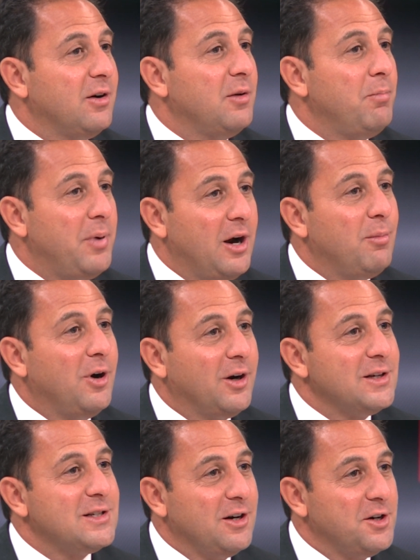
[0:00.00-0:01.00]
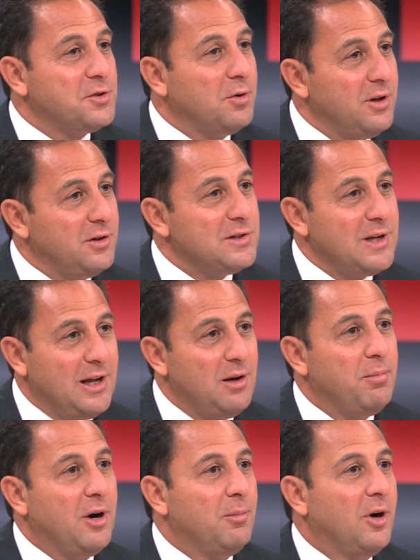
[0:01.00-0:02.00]
that are in bear market territory. There's a
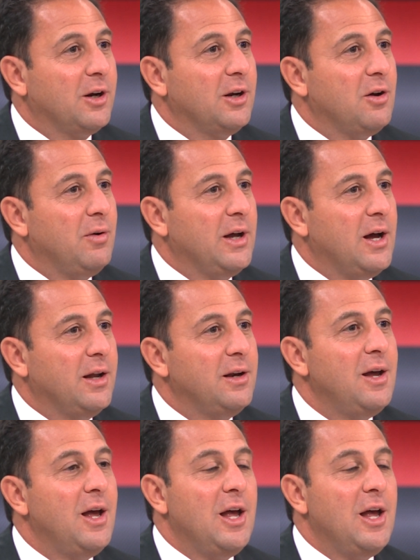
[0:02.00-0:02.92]
hidden bear market going on.